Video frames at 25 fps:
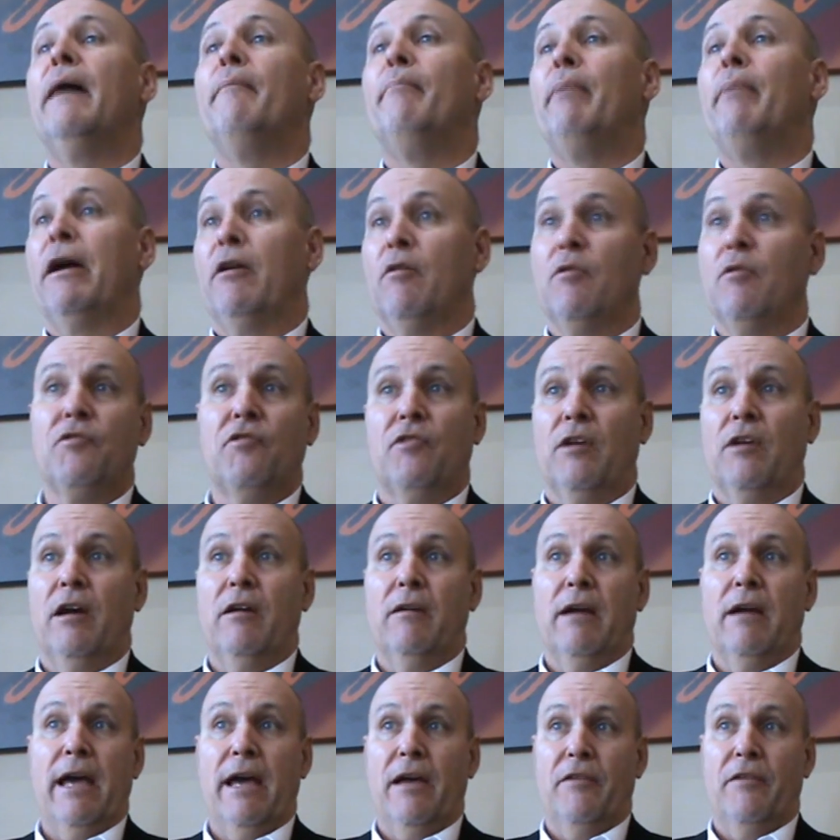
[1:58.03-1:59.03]
but also
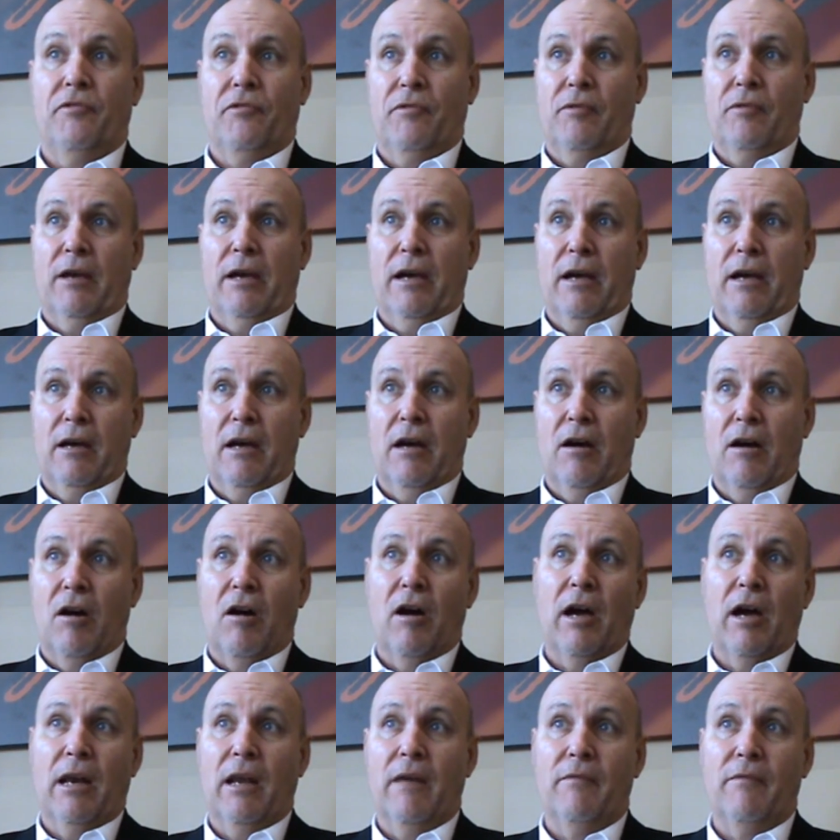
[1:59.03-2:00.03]
has a
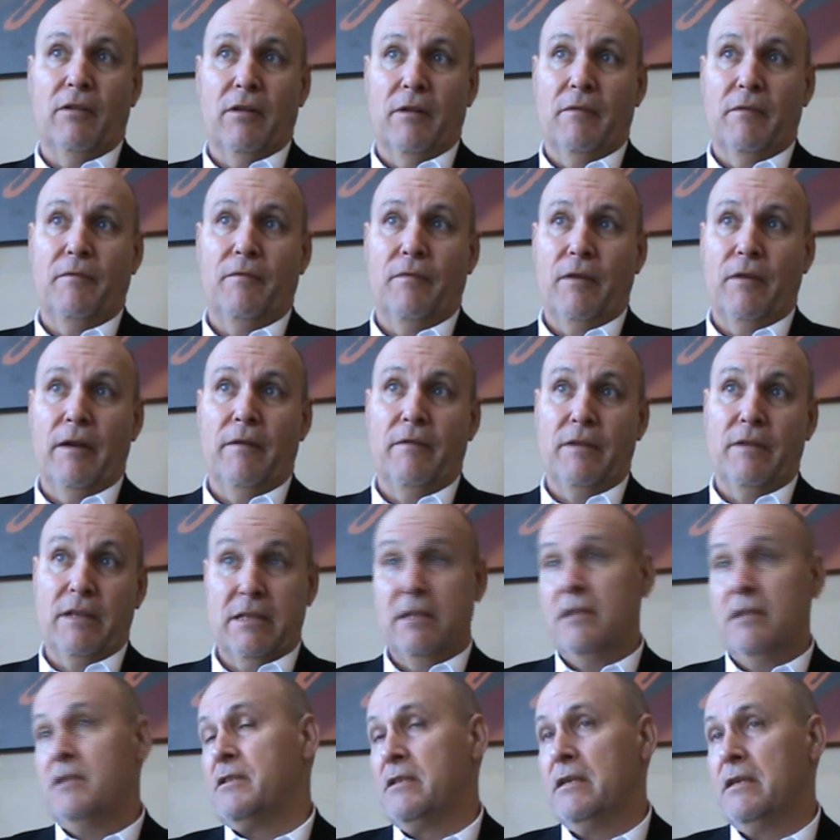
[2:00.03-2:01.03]
high level of
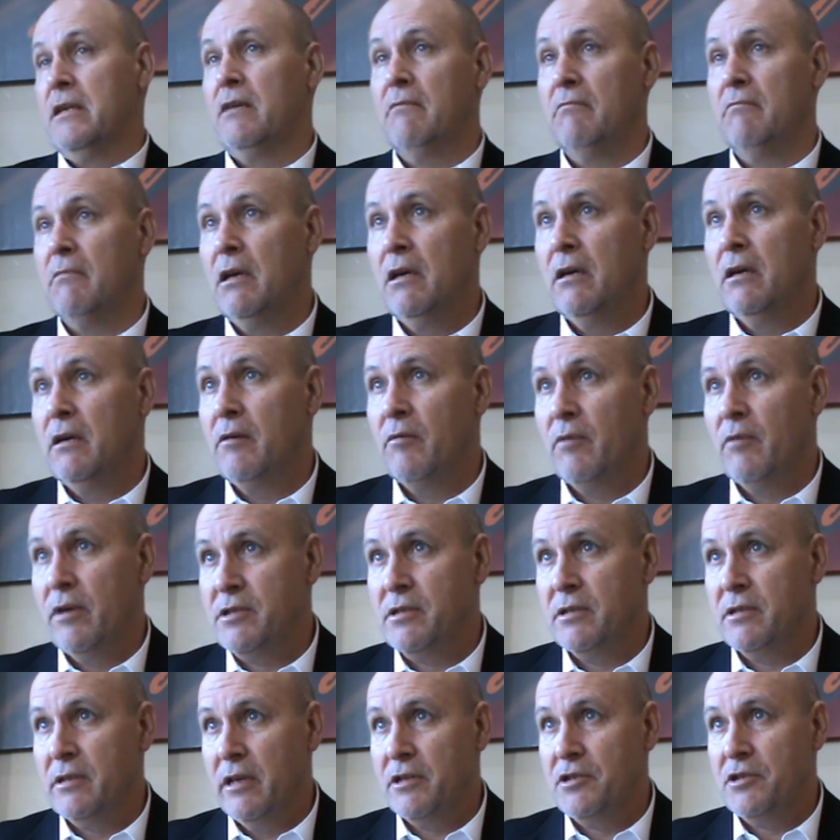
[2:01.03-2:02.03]
existing
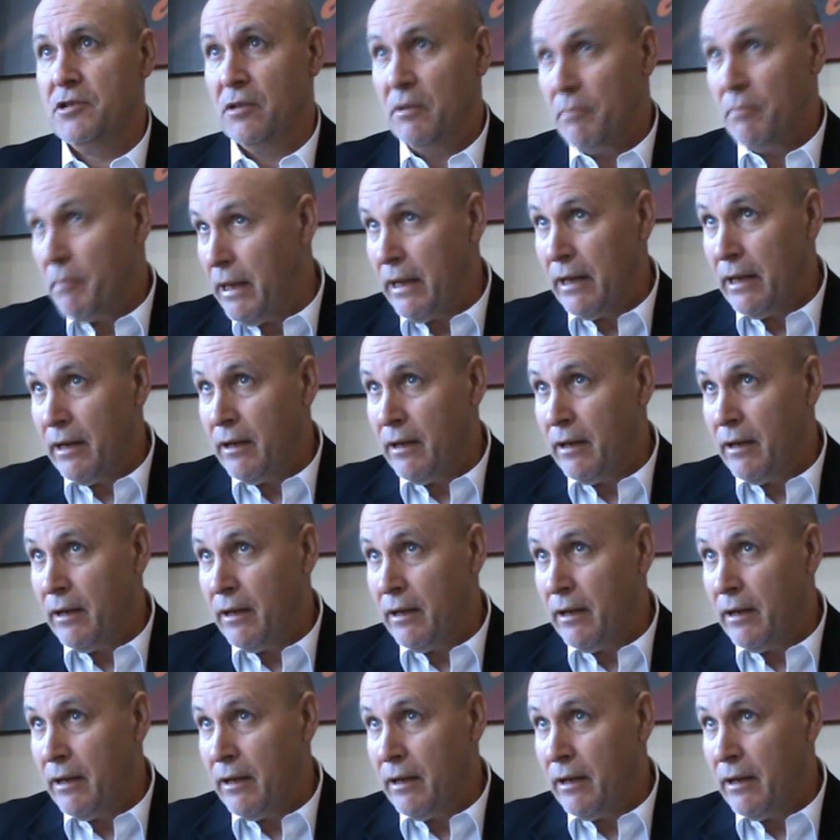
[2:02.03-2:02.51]
residential amenity